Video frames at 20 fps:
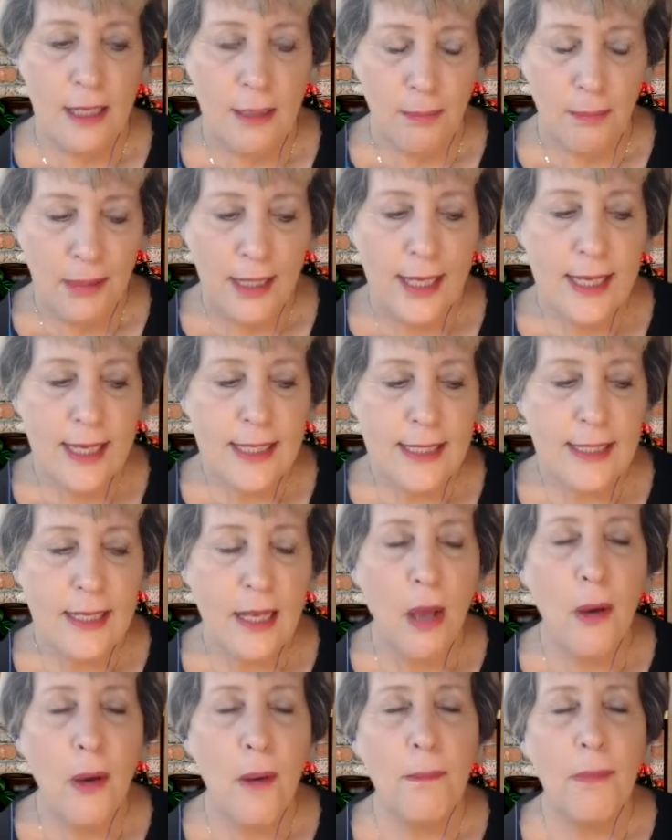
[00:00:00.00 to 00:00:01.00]
place,
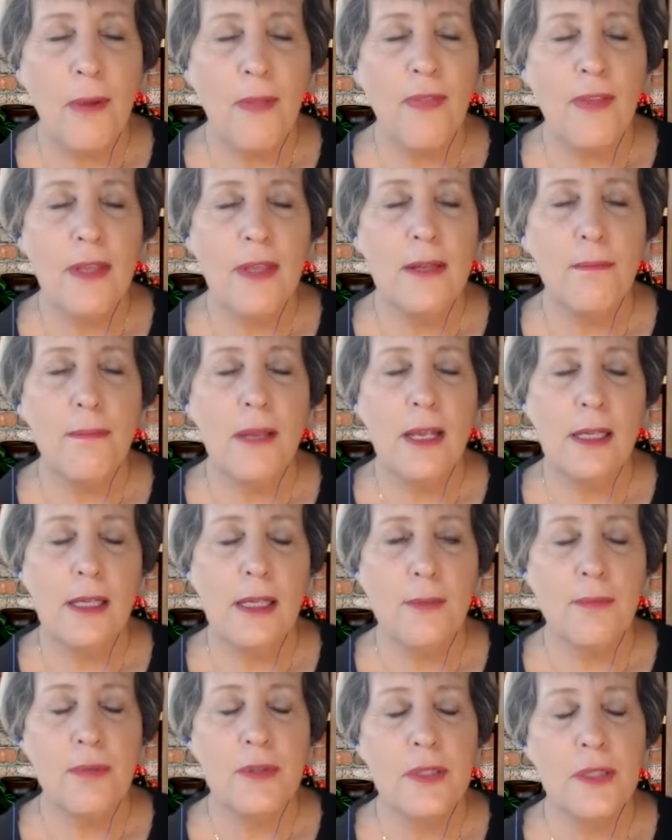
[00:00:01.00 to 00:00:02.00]
but then being
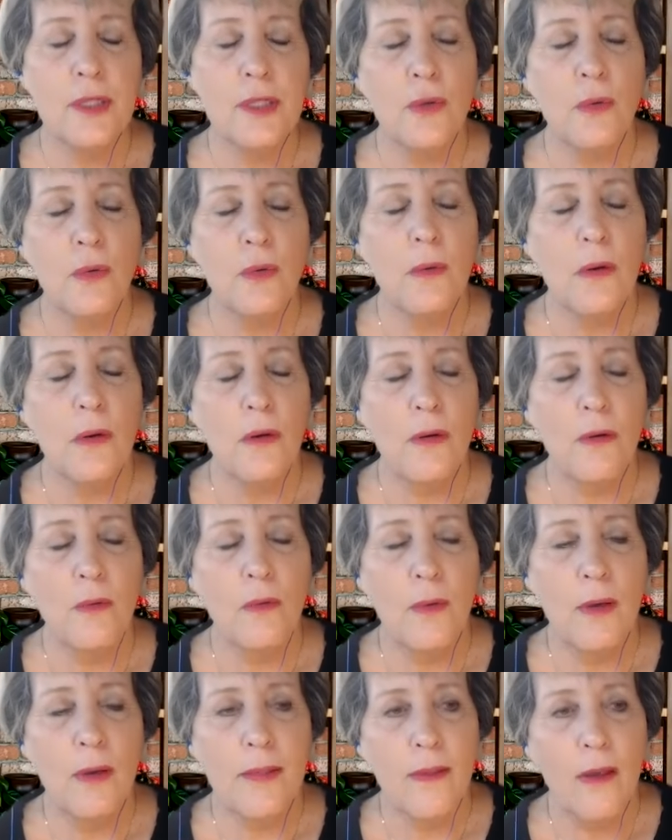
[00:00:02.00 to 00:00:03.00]
able to,
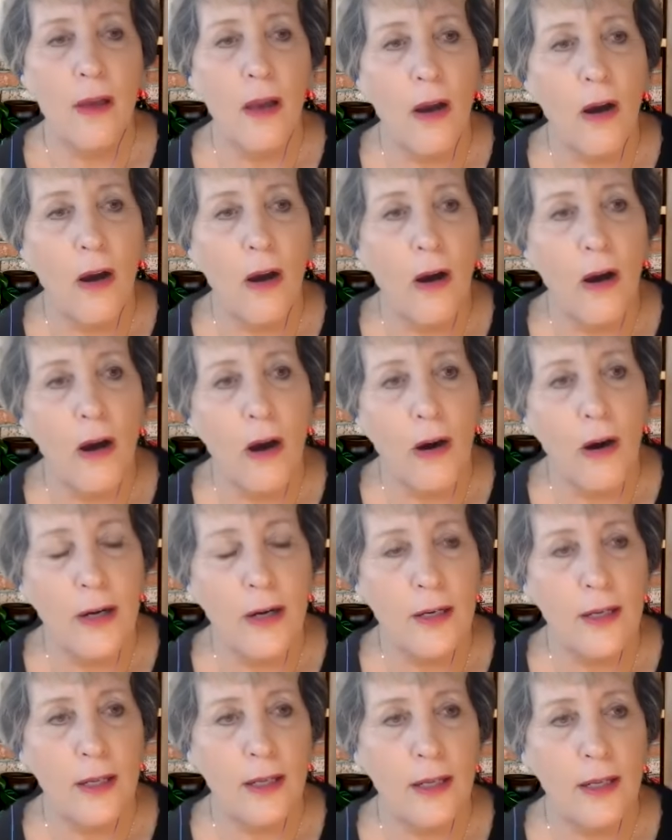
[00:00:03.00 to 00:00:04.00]
with
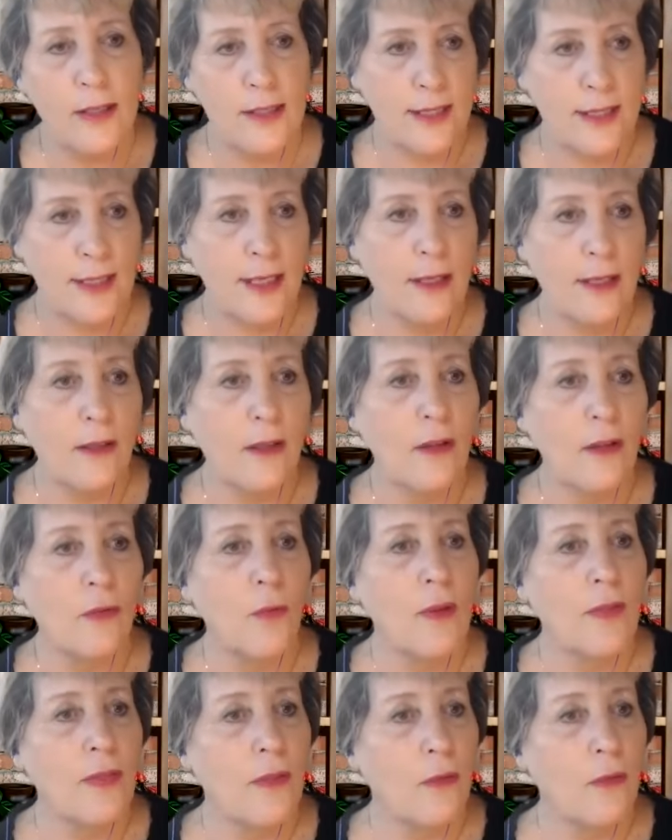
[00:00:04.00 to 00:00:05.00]
art and skill,
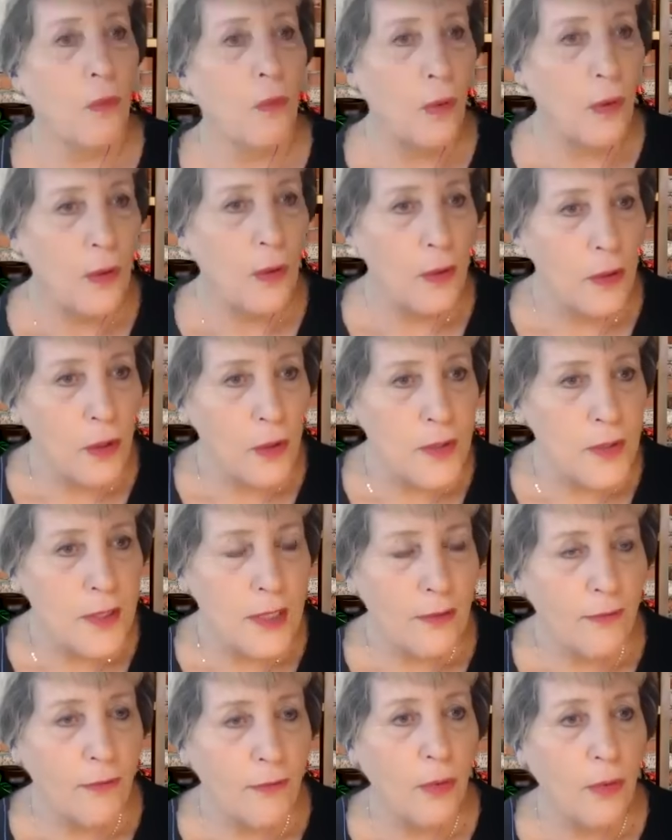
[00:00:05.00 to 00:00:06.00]
with word use
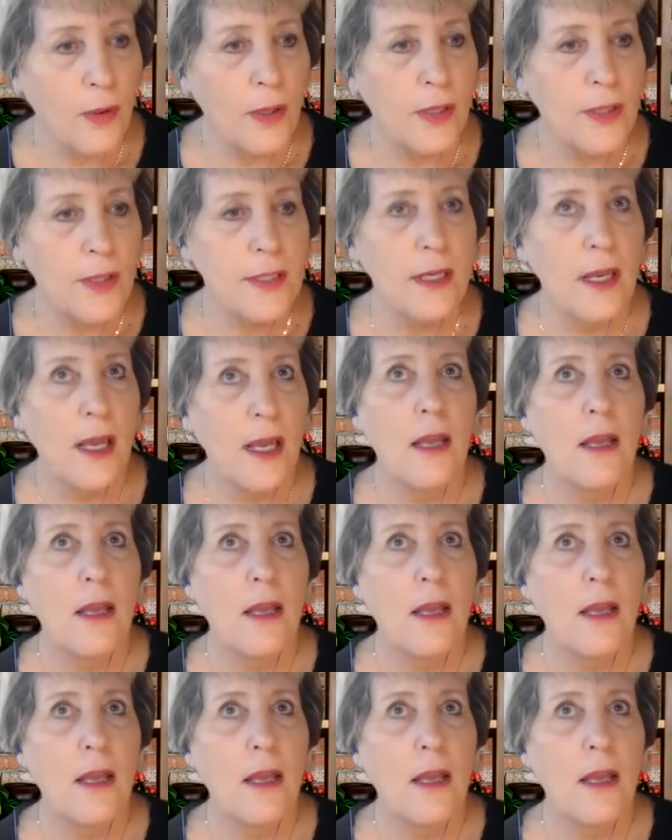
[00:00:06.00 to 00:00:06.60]
of words,